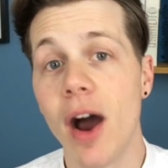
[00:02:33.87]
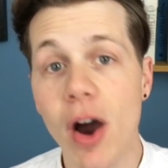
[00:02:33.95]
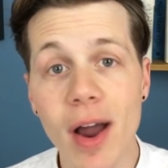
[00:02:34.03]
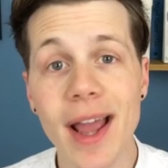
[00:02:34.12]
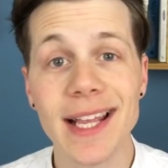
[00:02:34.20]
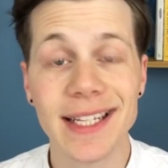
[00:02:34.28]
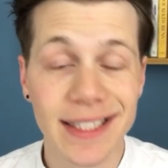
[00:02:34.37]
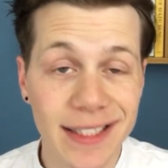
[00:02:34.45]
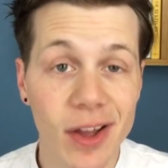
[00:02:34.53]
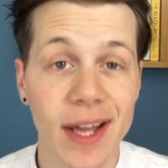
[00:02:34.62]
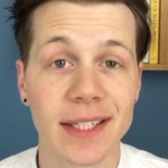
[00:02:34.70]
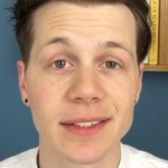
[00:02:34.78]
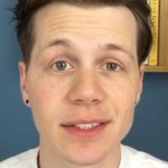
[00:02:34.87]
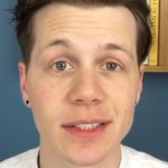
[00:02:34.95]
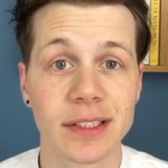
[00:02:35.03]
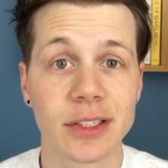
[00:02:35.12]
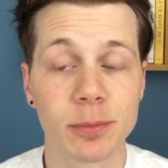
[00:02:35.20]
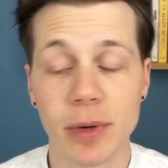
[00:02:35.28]
I like
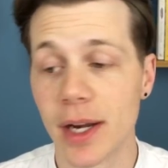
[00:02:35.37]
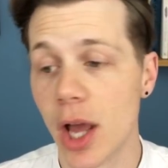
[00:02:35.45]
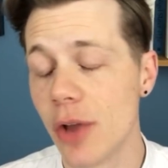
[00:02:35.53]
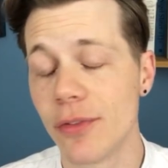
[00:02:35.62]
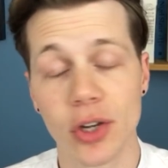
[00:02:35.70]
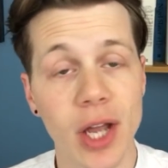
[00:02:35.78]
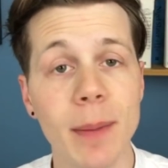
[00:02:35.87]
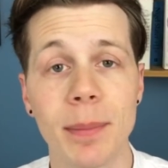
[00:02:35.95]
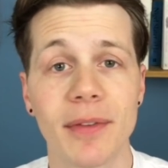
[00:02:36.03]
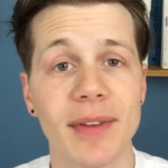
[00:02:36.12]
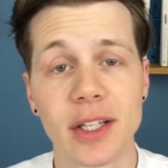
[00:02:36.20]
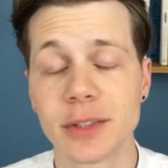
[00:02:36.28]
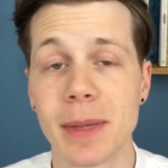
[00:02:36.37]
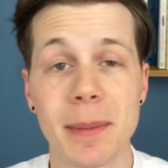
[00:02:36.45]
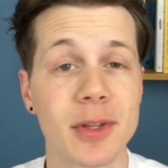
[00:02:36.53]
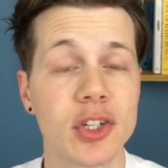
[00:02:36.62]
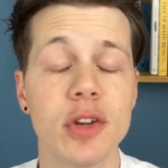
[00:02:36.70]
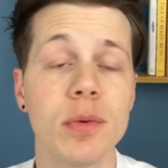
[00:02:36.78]
to spread it over a couple of hours,
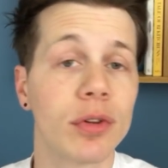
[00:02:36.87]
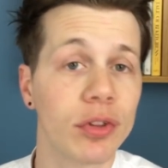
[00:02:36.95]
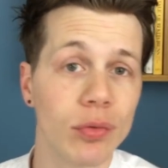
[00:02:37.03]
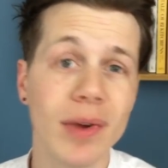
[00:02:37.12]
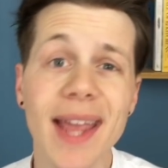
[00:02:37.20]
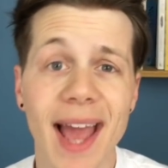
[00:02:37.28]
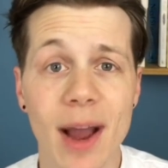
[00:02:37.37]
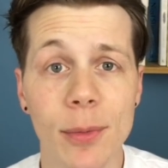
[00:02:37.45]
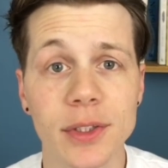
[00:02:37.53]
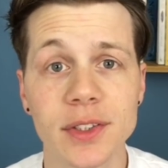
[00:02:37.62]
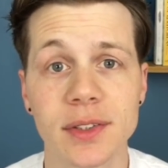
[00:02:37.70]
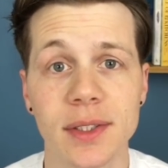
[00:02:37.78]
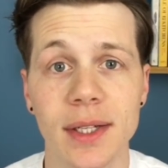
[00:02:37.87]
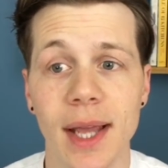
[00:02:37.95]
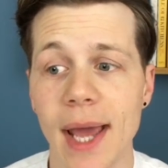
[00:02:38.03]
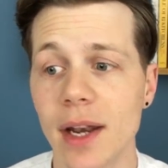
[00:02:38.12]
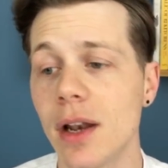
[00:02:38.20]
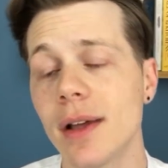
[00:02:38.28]
maybe 2 or 3 hours,
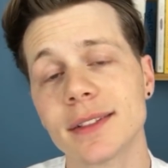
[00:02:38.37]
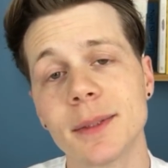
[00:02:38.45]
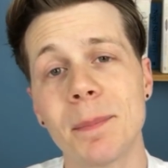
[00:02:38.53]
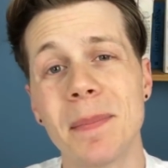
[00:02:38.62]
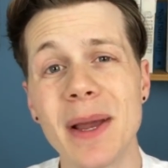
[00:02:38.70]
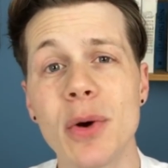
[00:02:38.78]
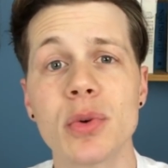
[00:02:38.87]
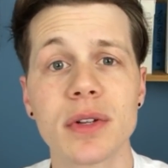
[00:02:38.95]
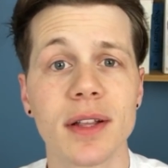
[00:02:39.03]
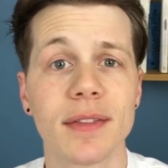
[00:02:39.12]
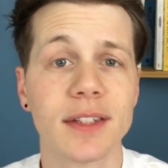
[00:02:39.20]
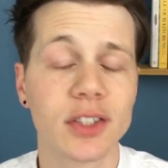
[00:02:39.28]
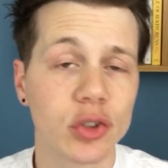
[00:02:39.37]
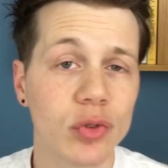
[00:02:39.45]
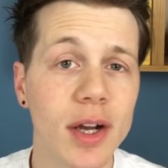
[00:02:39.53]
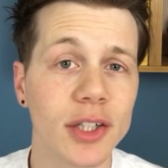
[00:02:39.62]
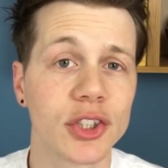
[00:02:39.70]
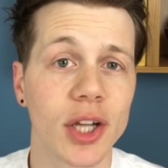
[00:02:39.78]
and I like to build the
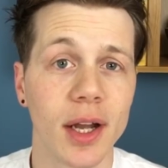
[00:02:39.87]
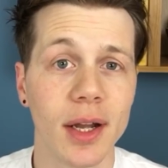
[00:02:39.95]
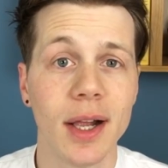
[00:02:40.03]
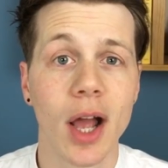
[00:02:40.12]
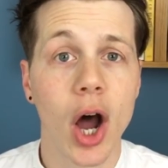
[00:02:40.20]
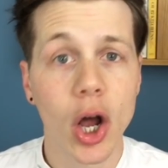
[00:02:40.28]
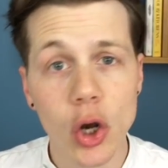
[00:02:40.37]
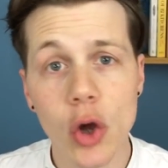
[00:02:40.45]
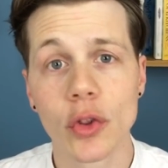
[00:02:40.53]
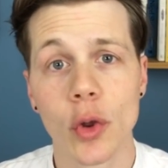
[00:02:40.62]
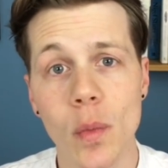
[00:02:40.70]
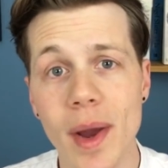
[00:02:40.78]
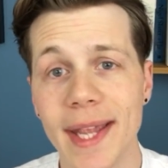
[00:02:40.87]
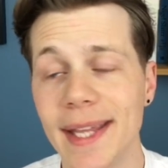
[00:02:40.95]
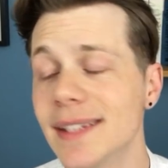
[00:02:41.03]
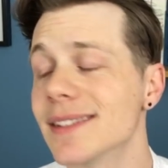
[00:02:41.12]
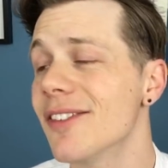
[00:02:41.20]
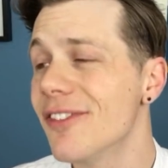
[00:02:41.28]
structure along the way
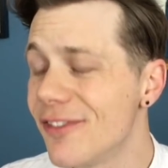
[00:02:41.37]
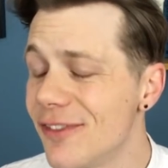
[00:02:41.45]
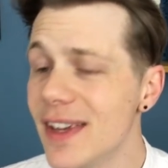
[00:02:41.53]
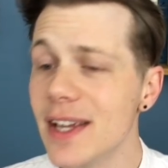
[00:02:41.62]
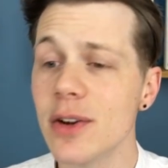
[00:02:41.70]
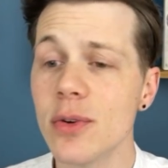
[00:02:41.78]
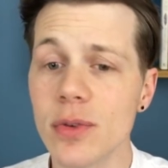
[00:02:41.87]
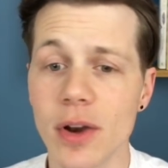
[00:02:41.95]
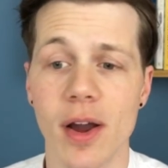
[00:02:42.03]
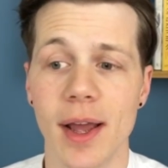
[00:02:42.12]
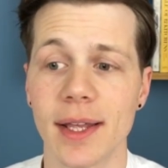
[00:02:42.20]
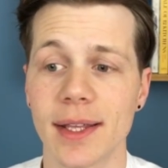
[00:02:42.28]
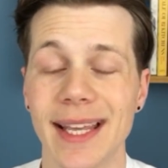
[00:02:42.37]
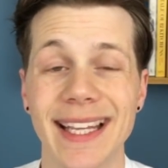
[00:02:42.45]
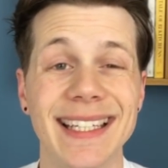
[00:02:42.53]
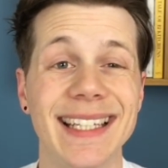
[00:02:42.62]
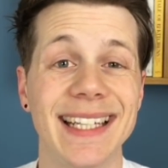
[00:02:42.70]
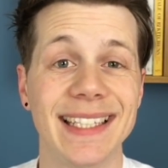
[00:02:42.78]
because I feel like
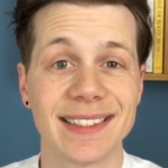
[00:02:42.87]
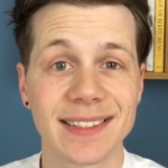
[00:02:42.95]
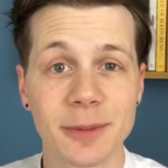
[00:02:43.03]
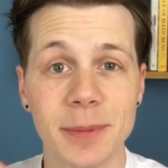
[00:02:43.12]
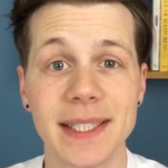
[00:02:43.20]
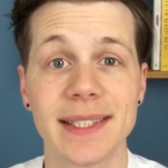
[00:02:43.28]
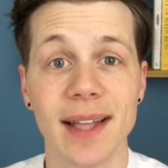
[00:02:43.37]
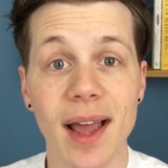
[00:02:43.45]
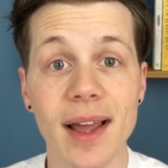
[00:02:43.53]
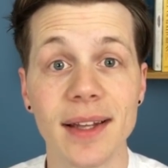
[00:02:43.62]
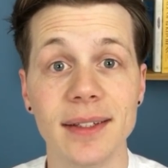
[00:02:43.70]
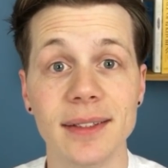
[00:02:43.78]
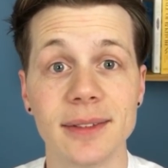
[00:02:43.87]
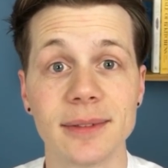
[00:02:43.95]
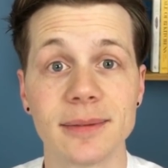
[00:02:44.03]
it needs to be done.